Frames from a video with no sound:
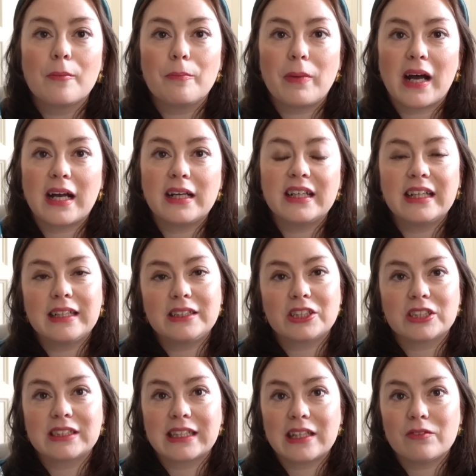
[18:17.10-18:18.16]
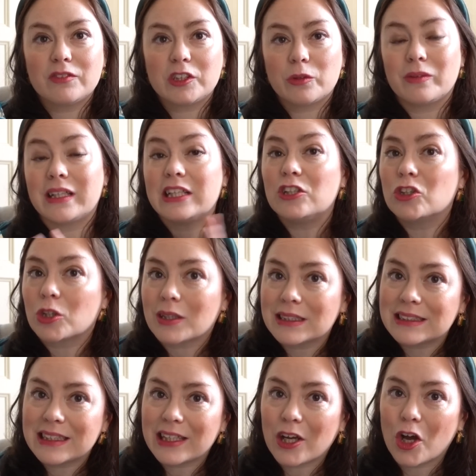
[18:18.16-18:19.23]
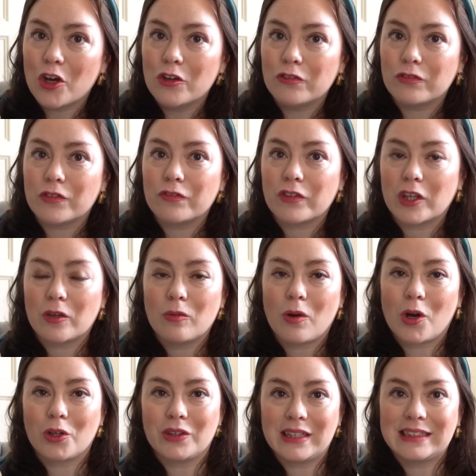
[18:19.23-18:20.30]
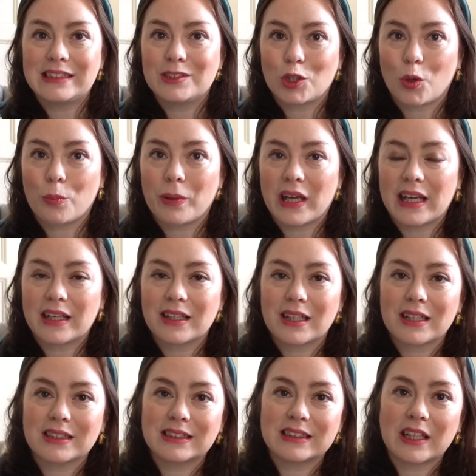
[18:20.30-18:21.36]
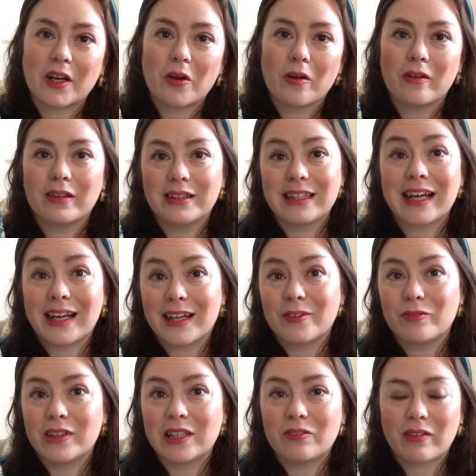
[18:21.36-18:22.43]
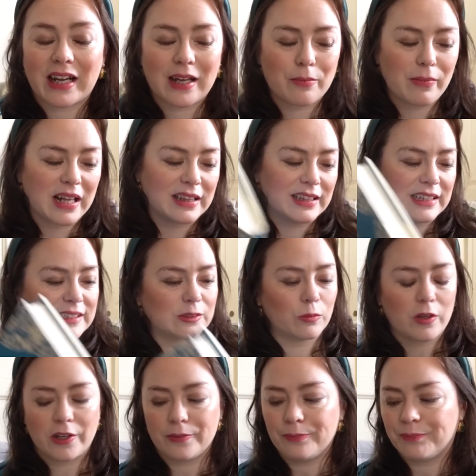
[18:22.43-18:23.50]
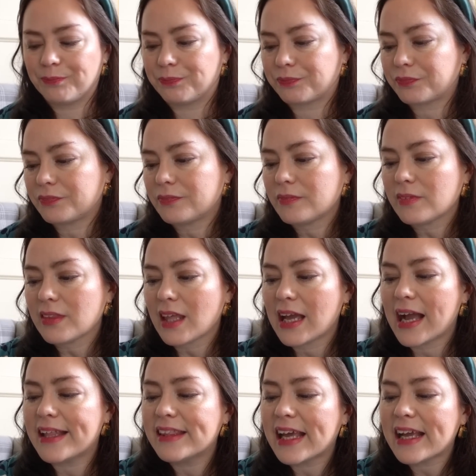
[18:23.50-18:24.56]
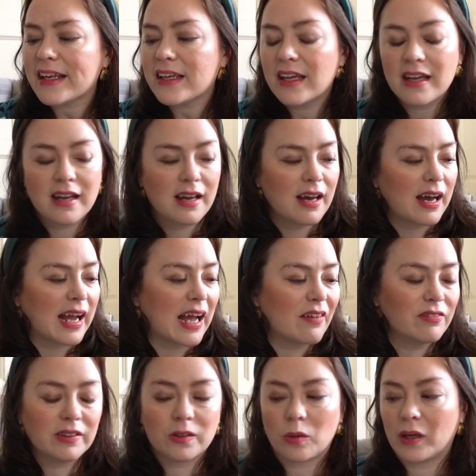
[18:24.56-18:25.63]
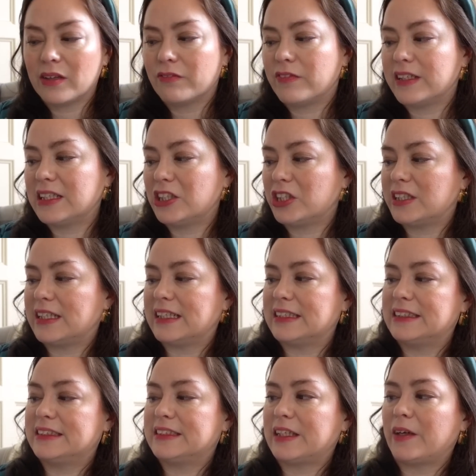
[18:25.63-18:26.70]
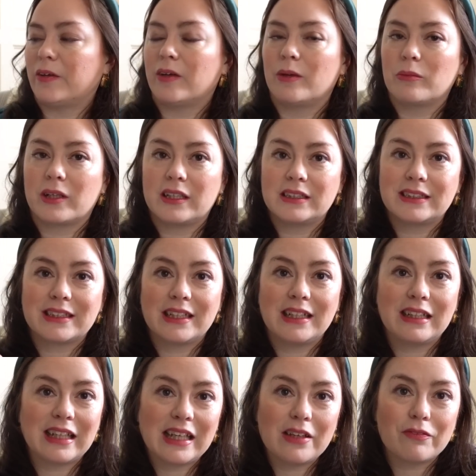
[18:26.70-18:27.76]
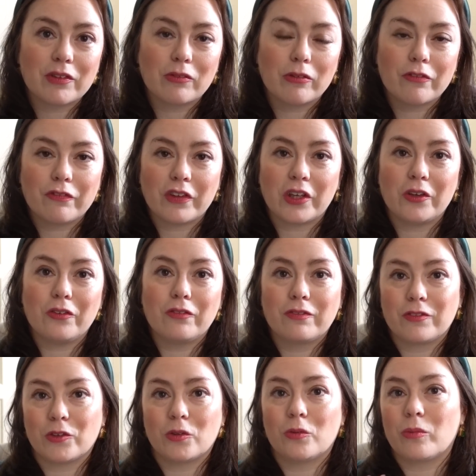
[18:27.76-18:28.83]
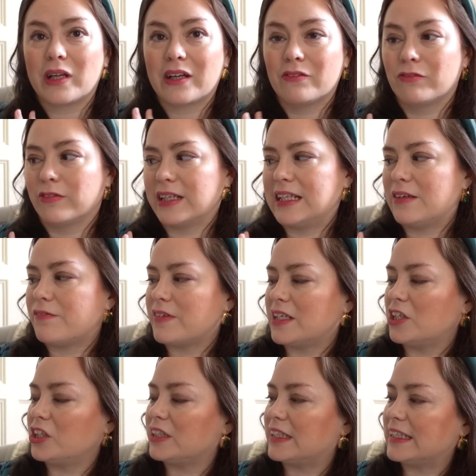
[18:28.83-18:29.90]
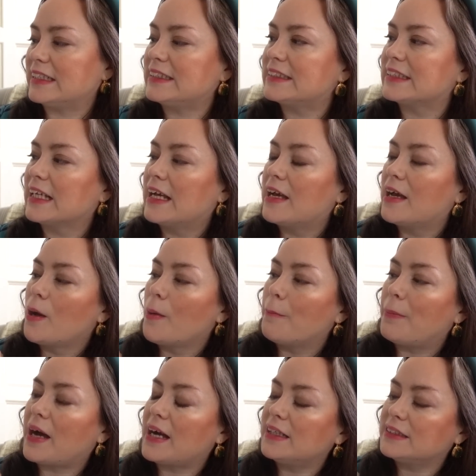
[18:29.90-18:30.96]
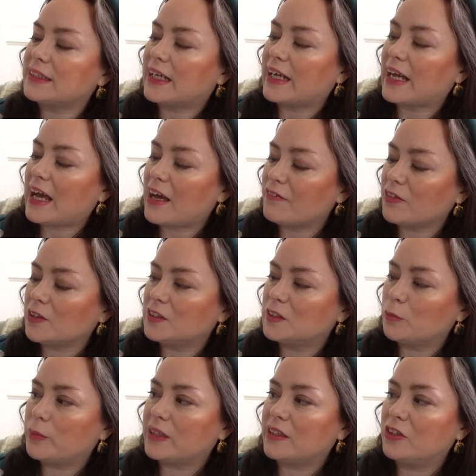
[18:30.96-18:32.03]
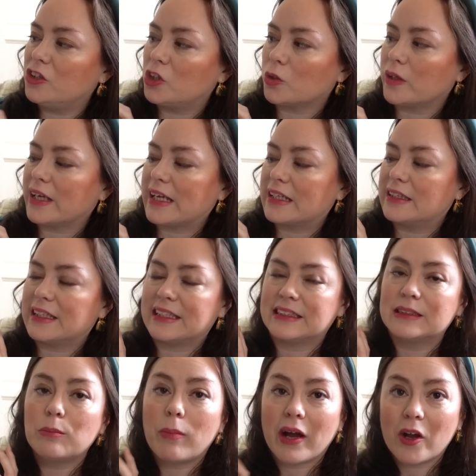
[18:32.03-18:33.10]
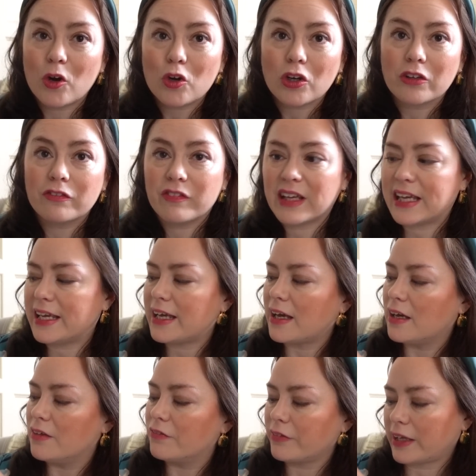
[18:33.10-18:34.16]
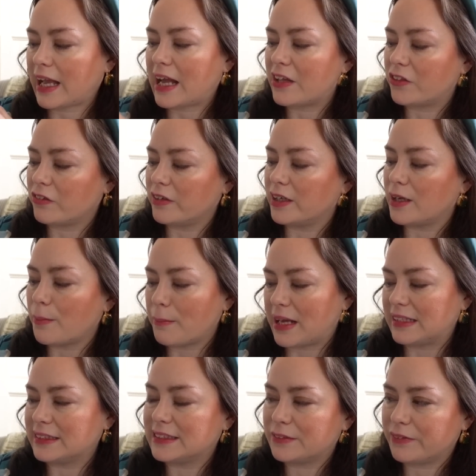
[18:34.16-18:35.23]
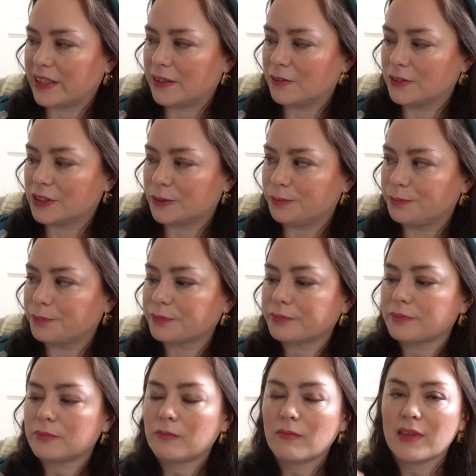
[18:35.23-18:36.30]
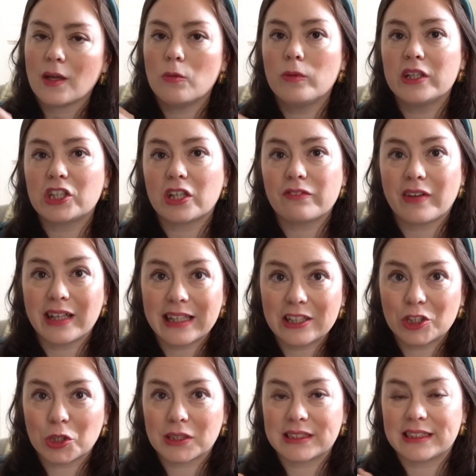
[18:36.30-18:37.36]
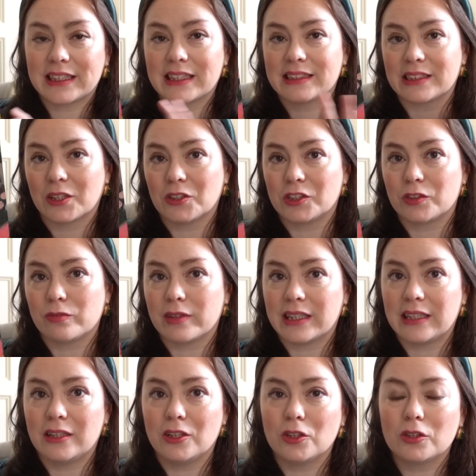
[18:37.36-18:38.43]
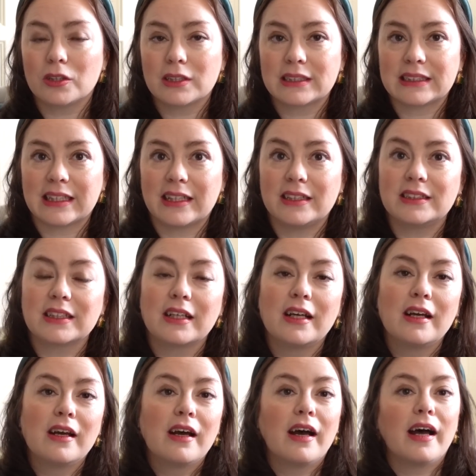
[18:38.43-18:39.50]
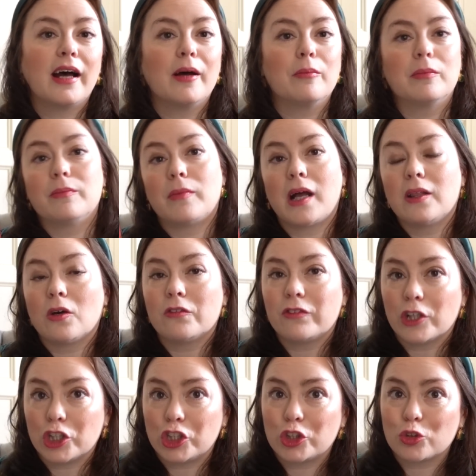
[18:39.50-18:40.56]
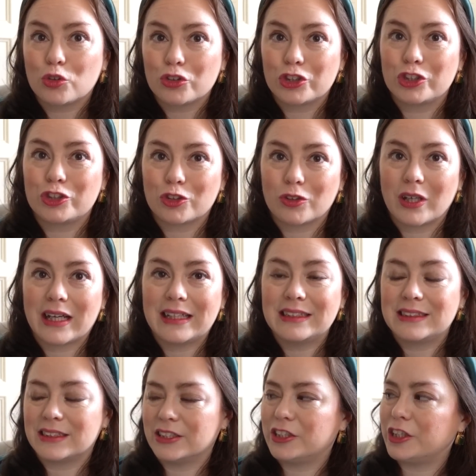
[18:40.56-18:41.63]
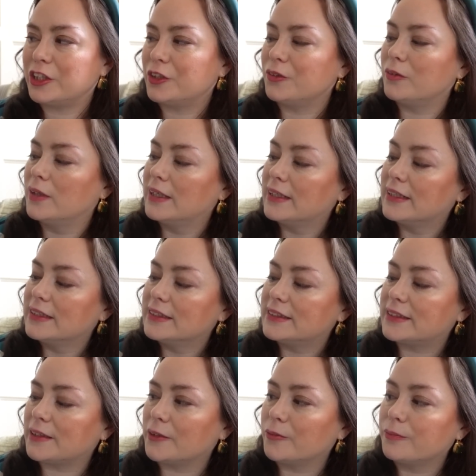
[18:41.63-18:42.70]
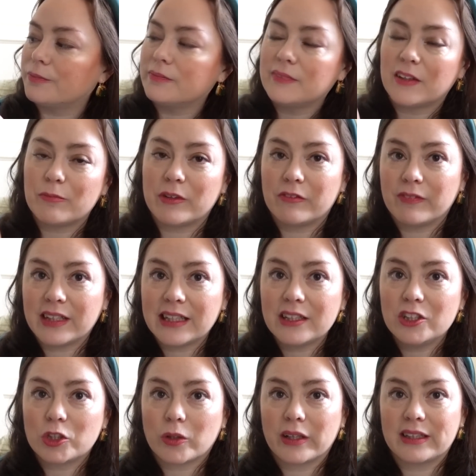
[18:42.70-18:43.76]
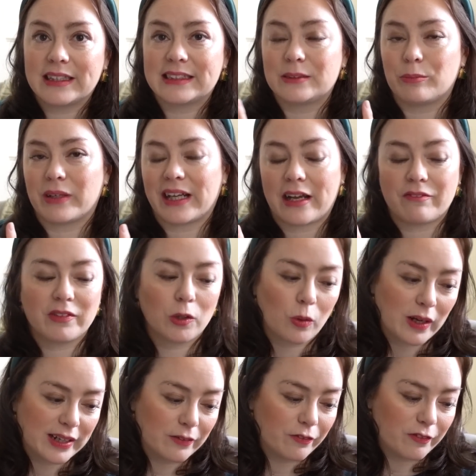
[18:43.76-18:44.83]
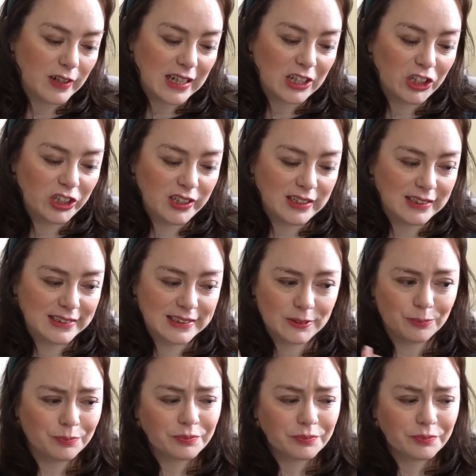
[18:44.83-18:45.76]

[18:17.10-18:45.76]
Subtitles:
but it just gives you an interesting overview on this topic. So yeah, I really recommend this one. And then I haven't quite finished this, so I'm going to leave a review for when I've really finished this. But I have also been enjoying this biography of Catherine Mansfield, which I find interesting because it also really looks at a lot of her short stories too. So I've been really enjoying this, but I haven't quite finished, as